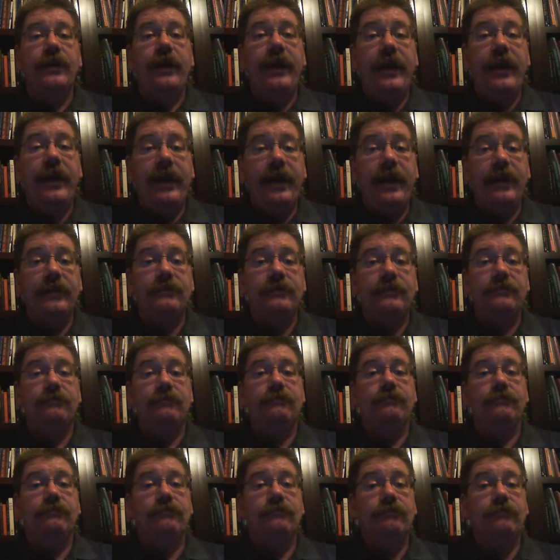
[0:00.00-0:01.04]
And
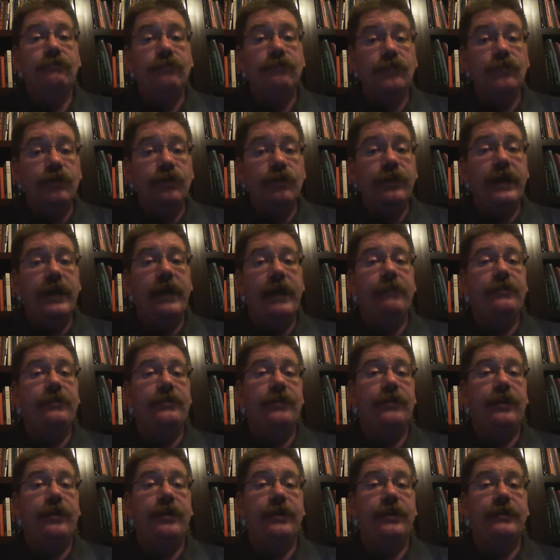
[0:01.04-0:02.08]
with
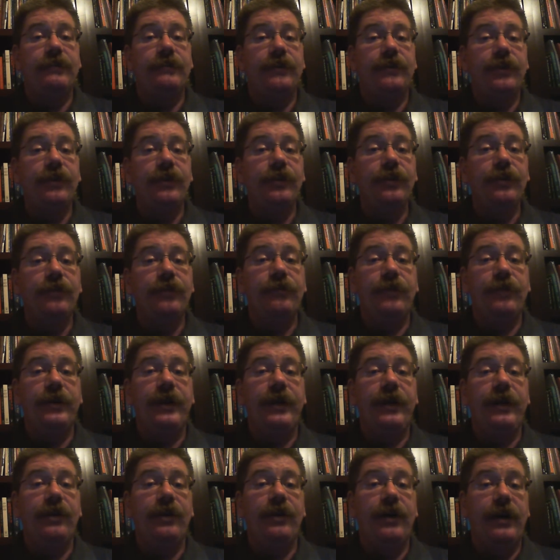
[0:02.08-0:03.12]
Amazon, it's very good for
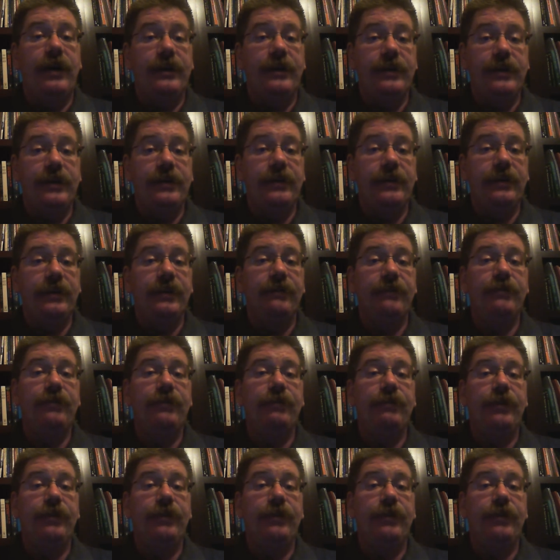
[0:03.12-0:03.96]
getting content delivered,